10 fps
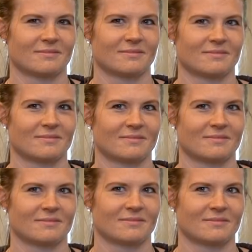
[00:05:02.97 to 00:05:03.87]

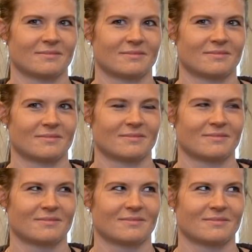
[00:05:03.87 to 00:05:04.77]

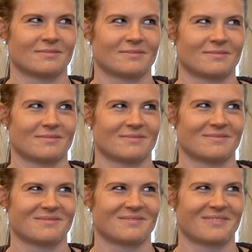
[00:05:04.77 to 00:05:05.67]

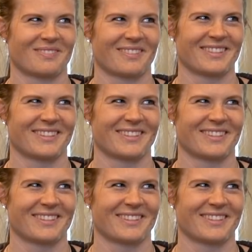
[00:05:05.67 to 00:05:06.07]
[no speech]